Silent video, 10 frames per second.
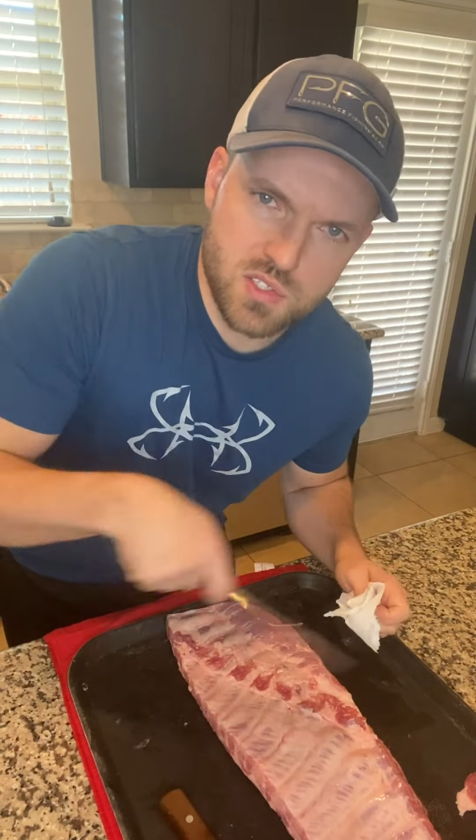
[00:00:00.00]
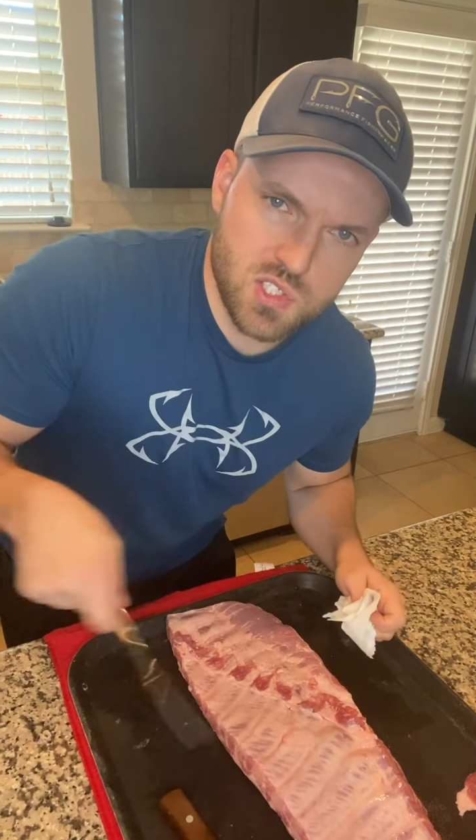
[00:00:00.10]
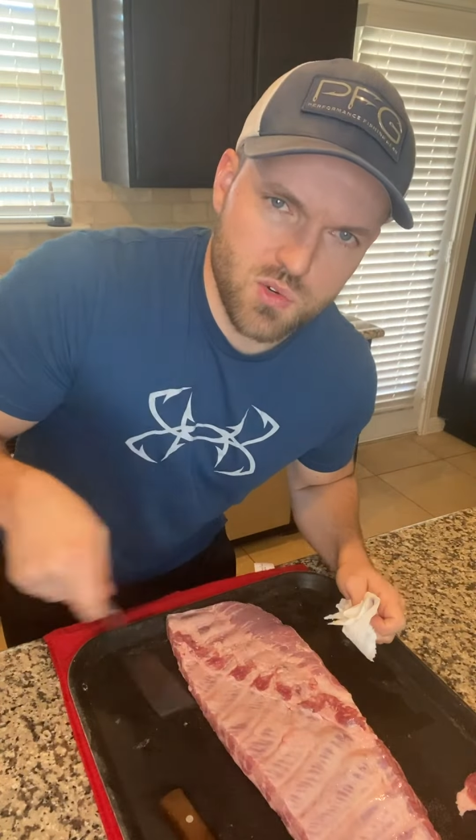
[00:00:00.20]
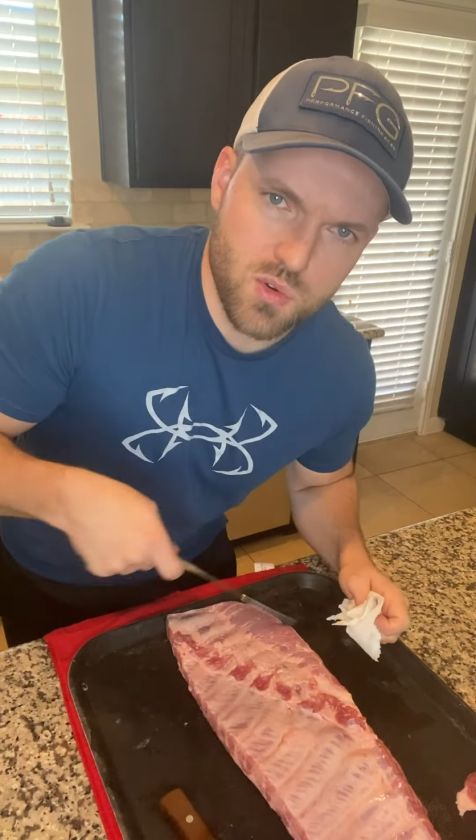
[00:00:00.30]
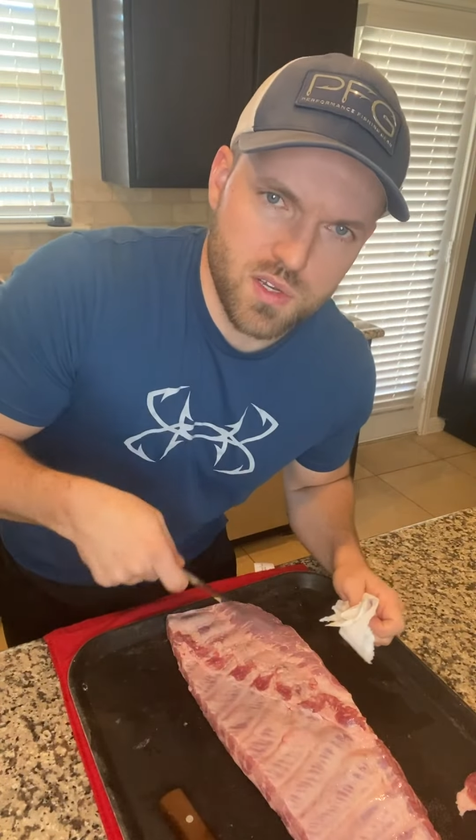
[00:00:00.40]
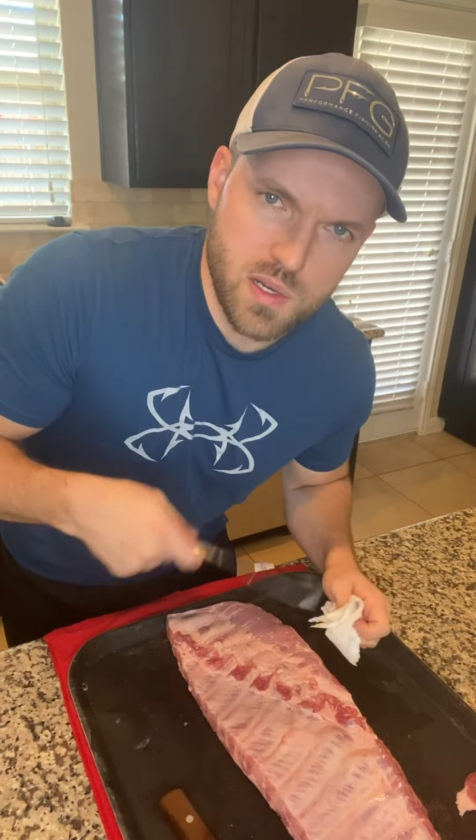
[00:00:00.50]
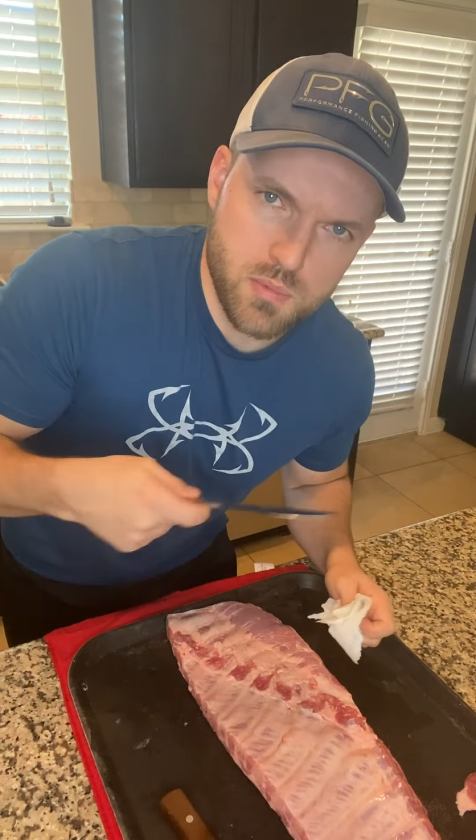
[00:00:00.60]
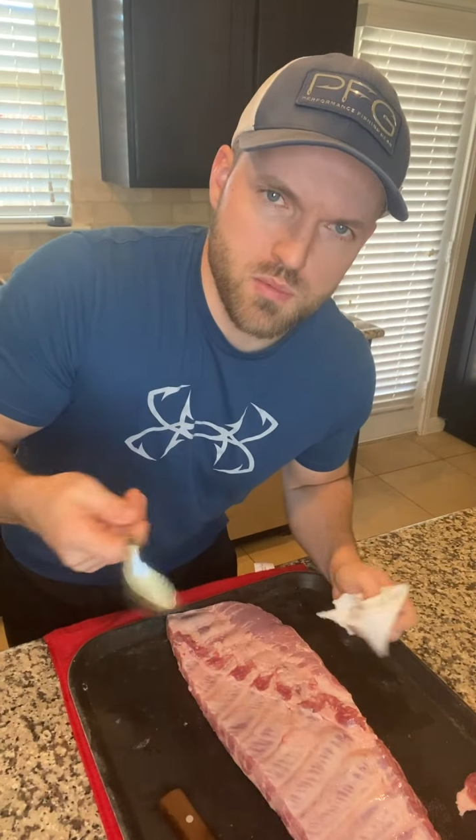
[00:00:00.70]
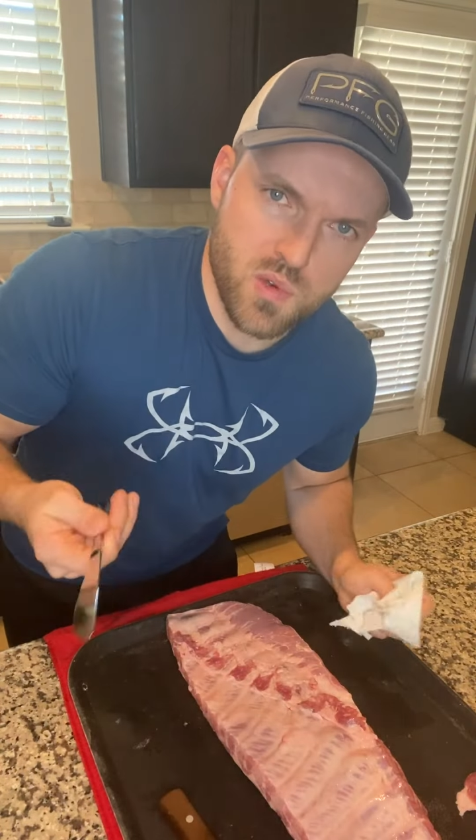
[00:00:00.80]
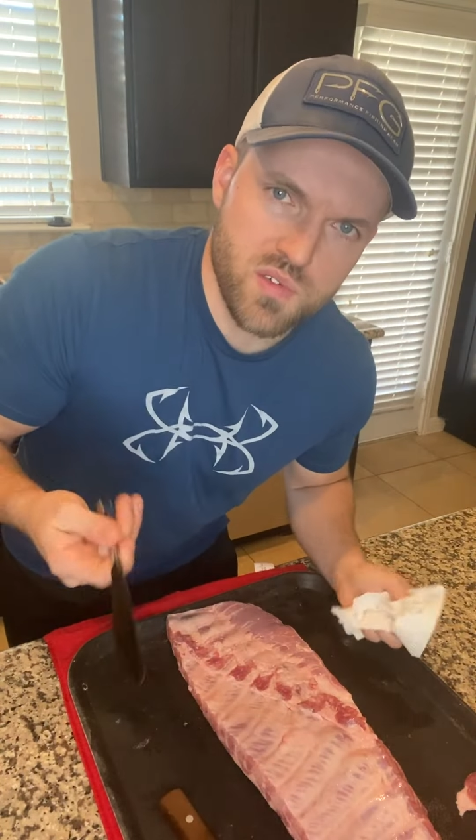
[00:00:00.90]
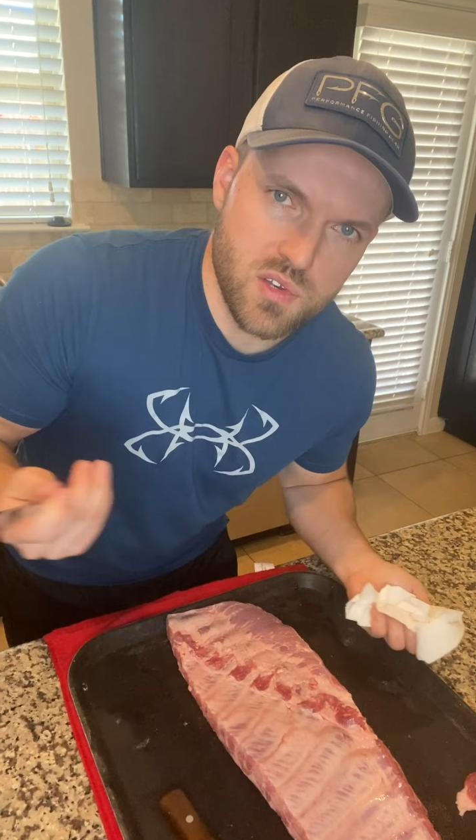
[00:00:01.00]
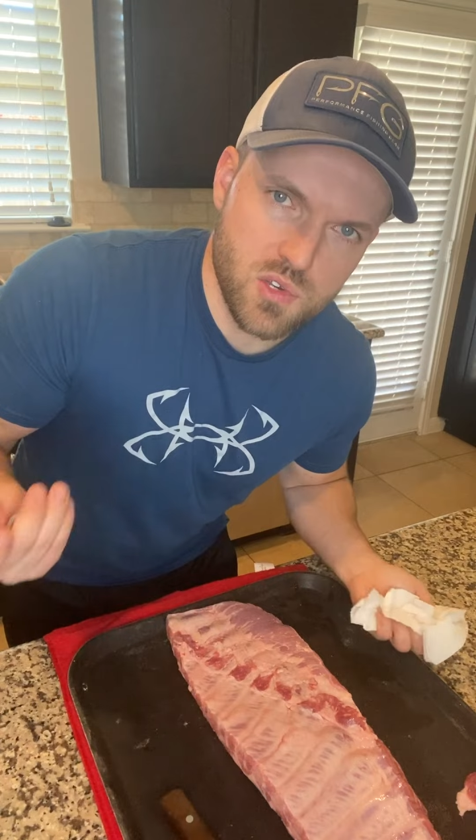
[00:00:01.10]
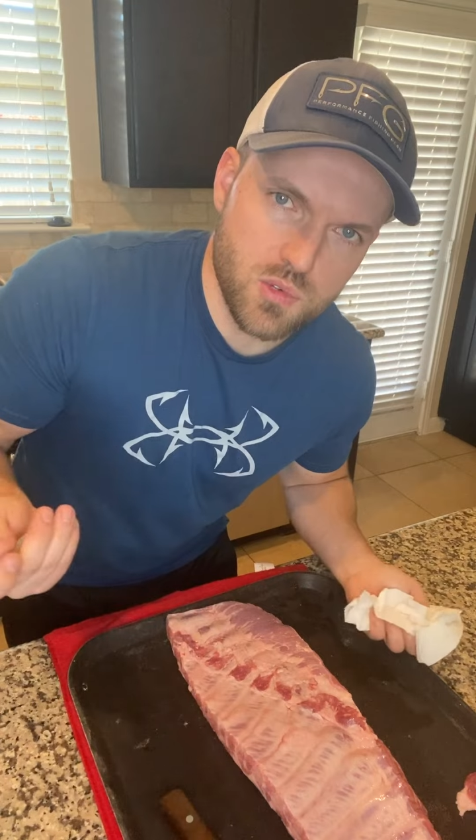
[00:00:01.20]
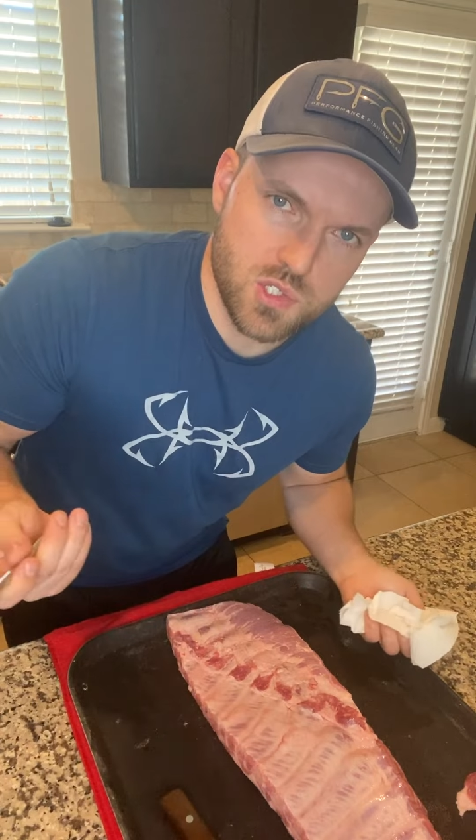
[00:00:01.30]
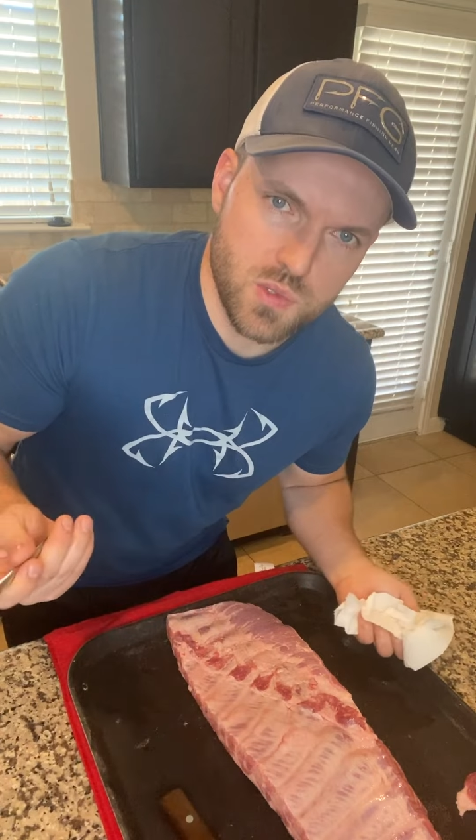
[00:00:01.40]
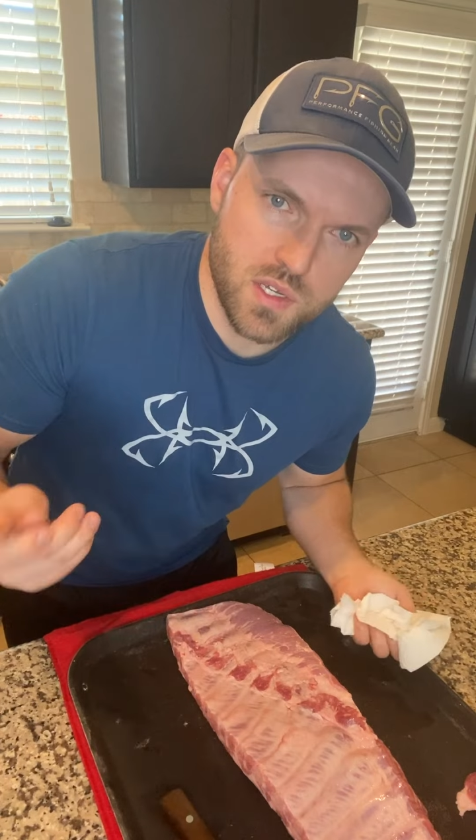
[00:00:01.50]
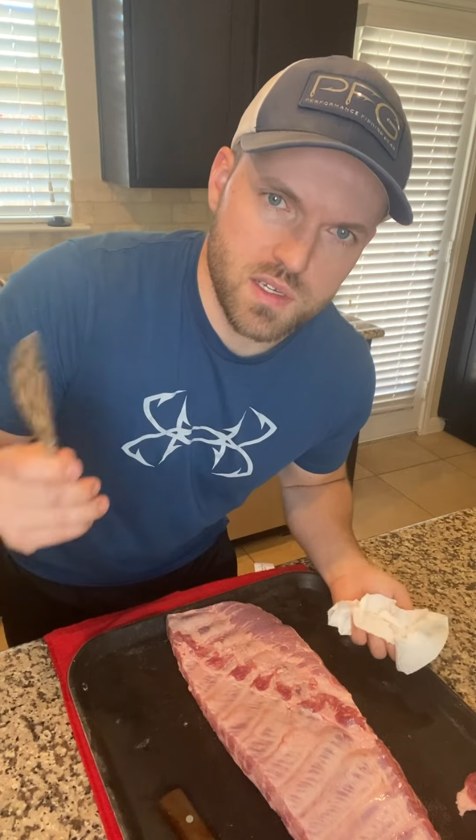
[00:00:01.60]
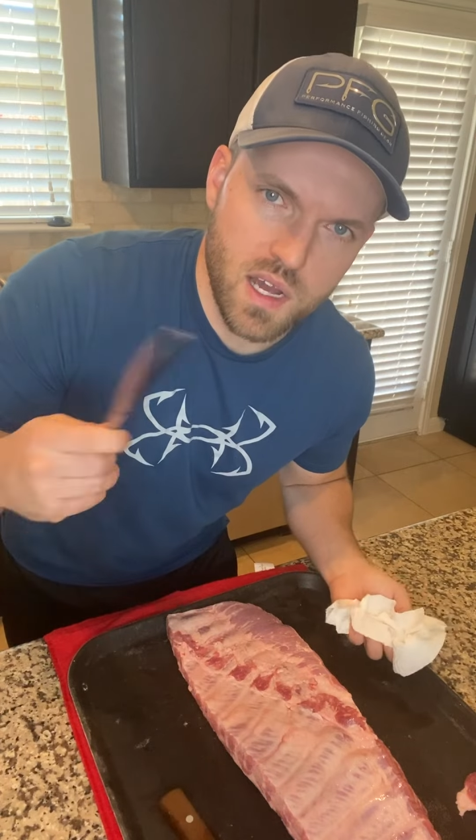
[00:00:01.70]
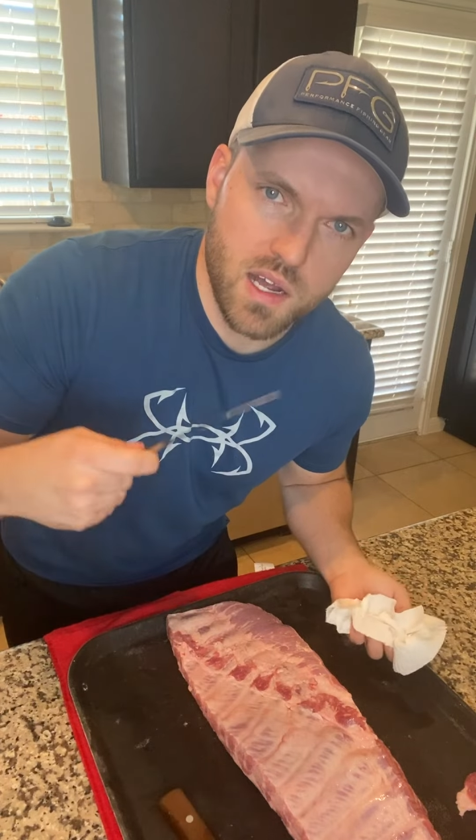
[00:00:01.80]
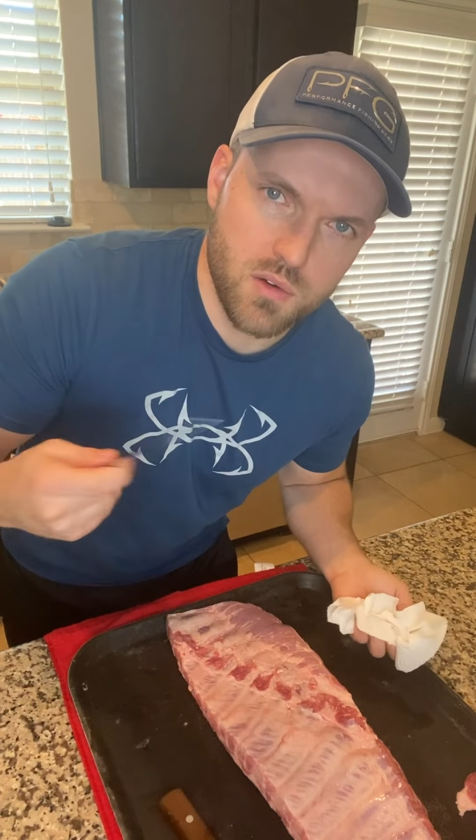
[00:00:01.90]
score it up, remove it, do what you want.
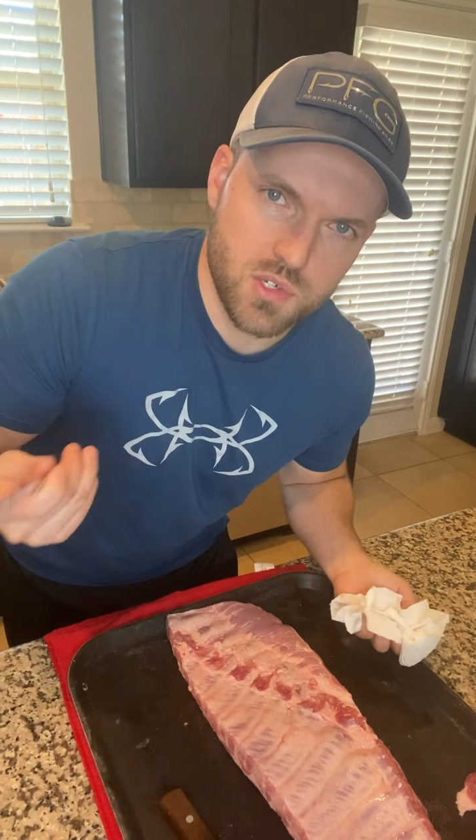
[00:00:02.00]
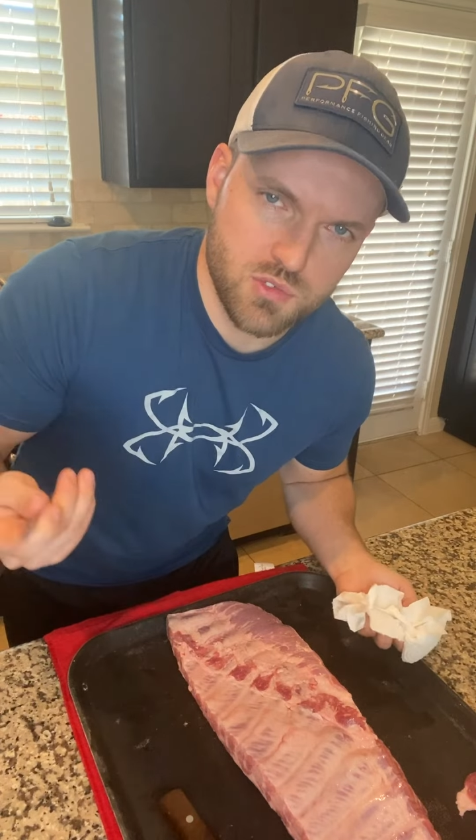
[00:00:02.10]
I always